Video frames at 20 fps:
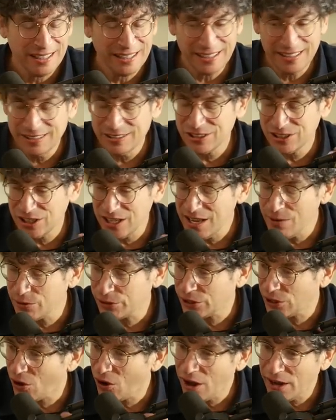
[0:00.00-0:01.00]
you see
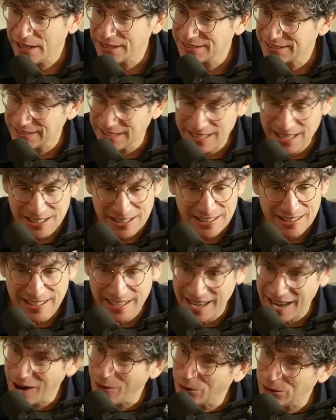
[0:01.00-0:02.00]
with the audience, he doesn't
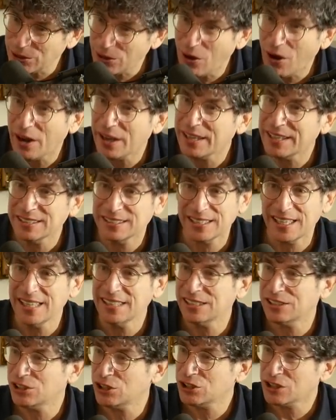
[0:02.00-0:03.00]
care what the audience no.
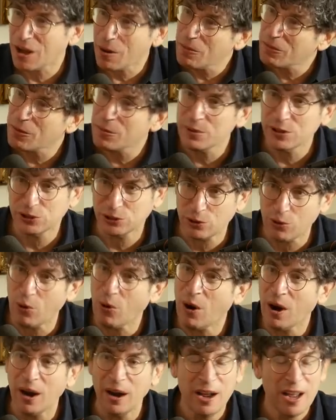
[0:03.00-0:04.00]
thinks. It's just coming from this
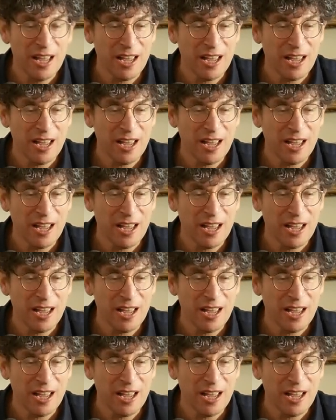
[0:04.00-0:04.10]
core.